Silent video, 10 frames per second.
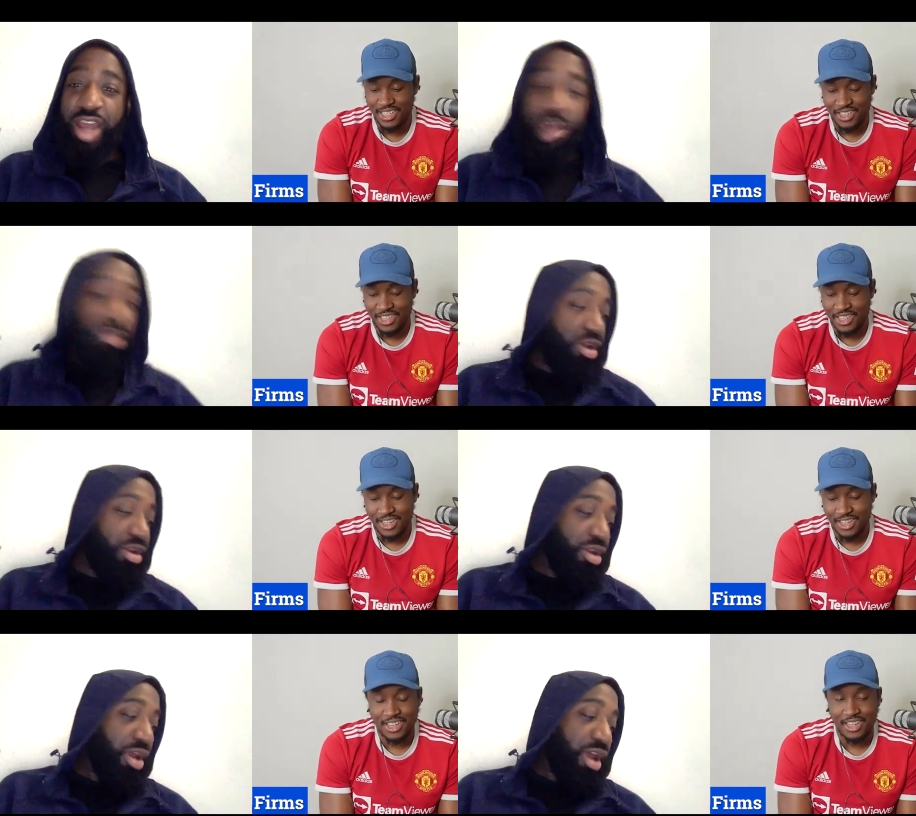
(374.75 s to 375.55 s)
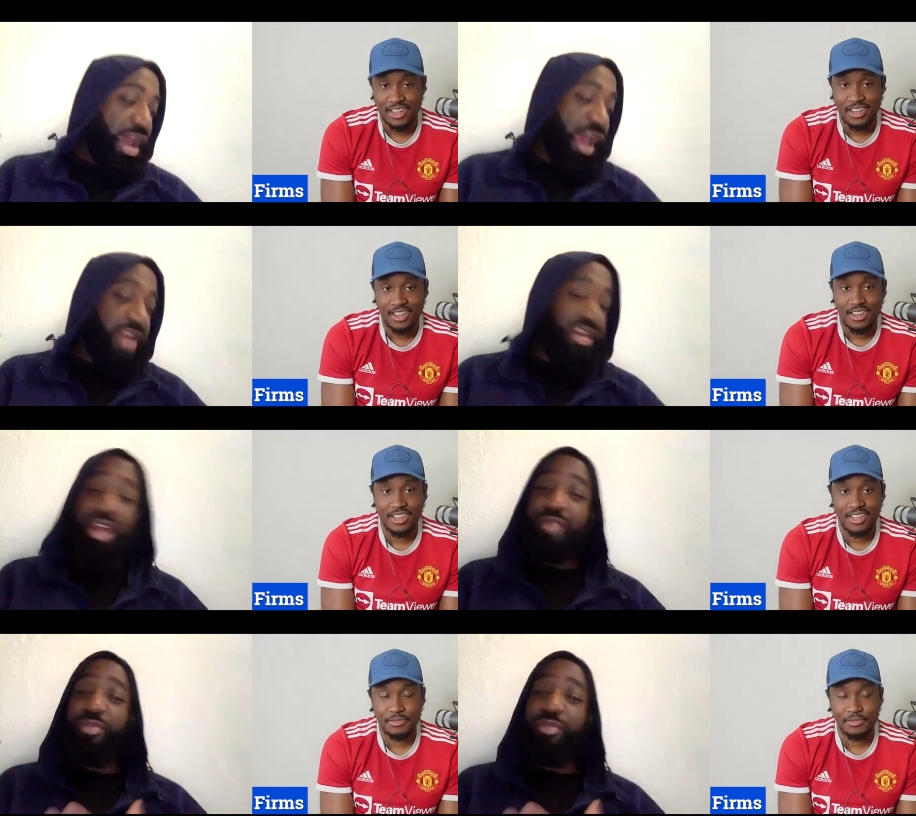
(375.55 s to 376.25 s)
Speaker 1: happened, and then